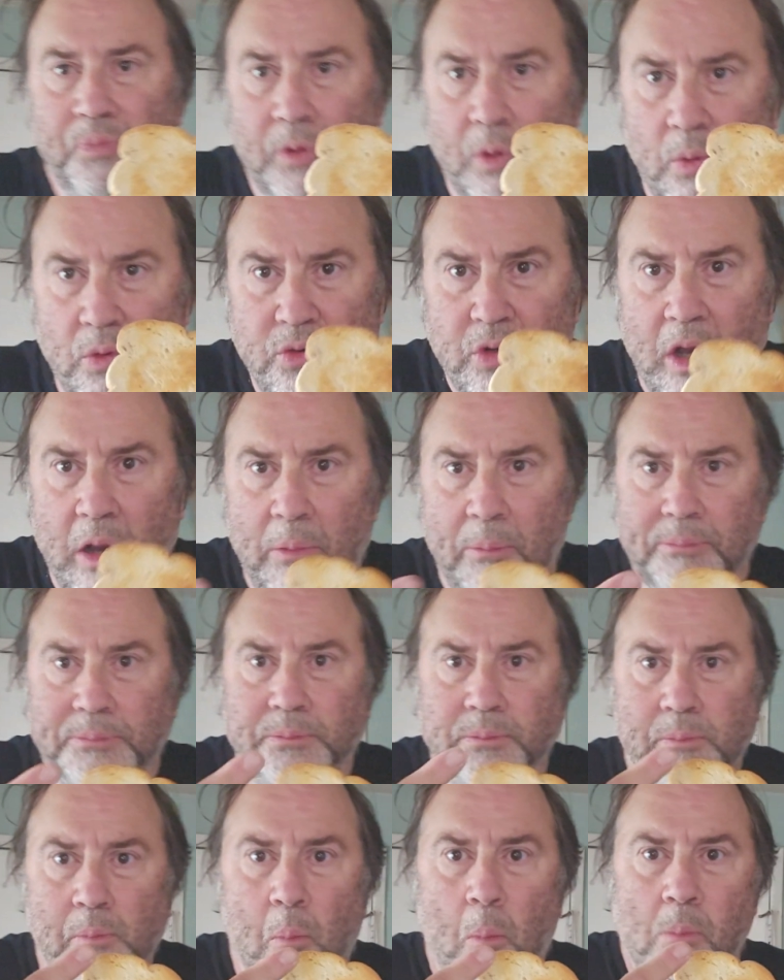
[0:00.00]
We'll try it
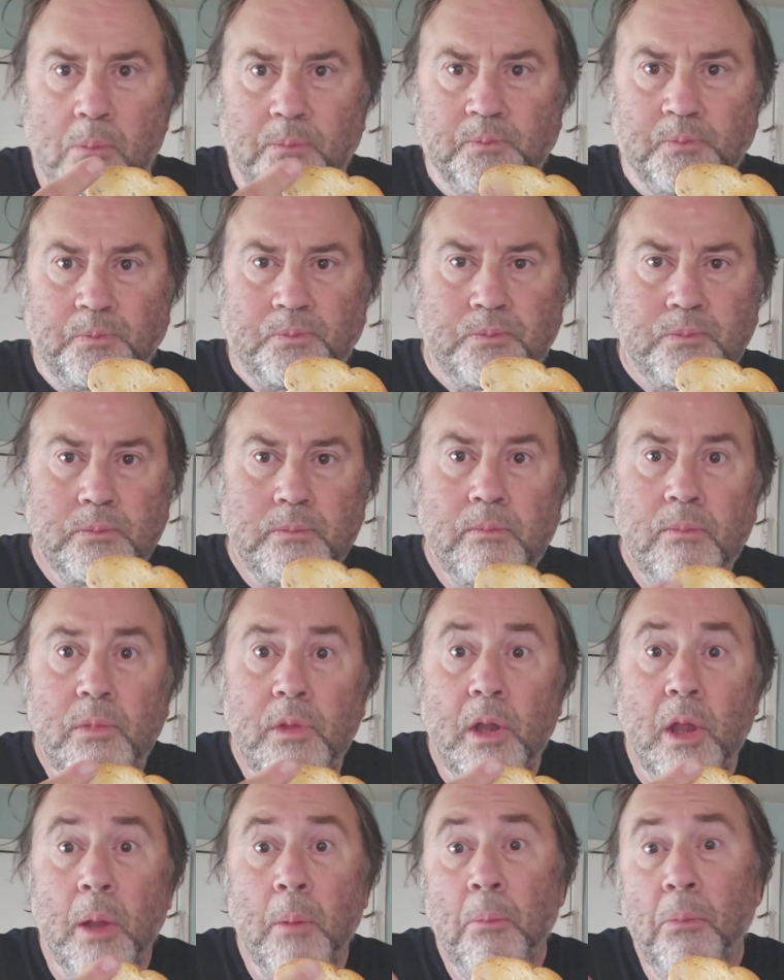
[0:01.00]

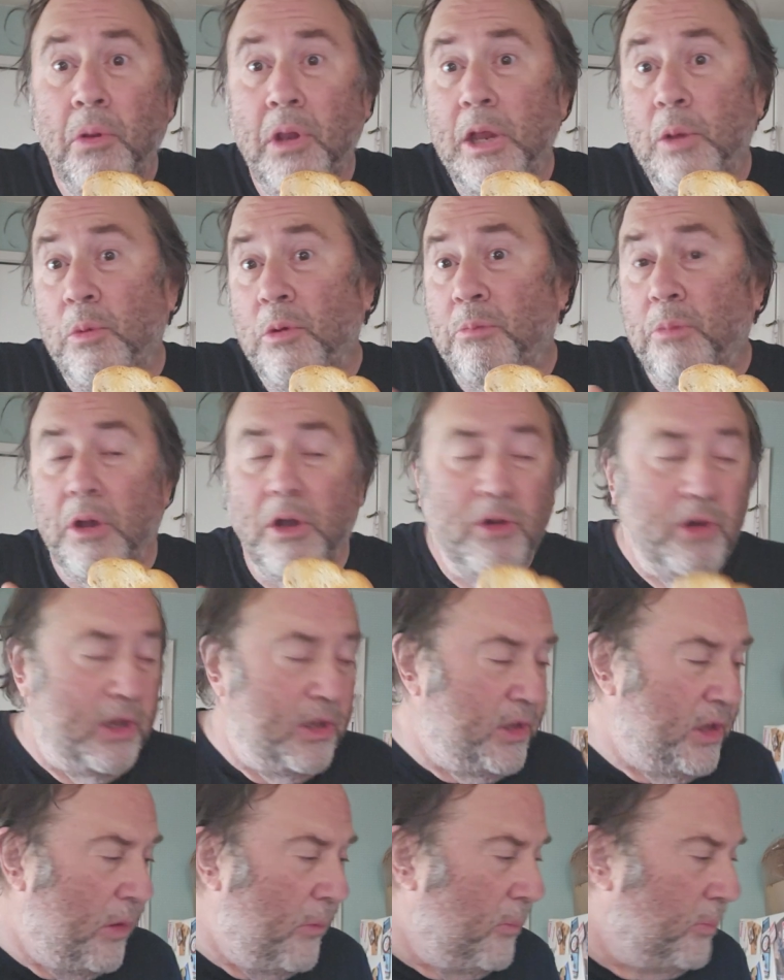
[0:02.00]
plain with butter
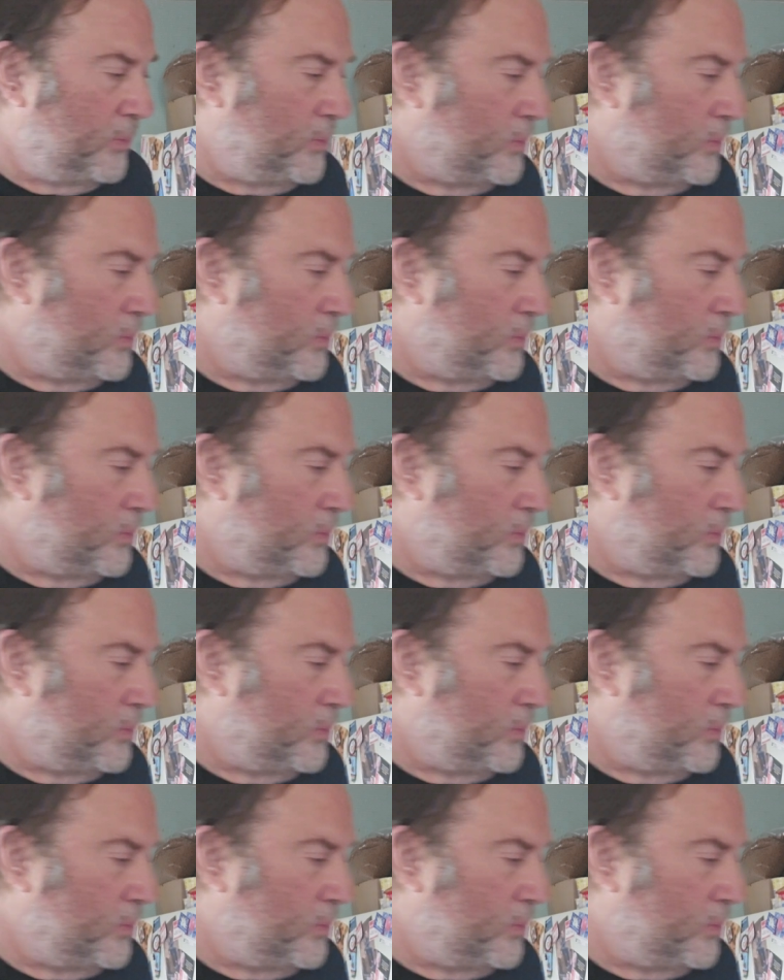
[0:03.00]
and then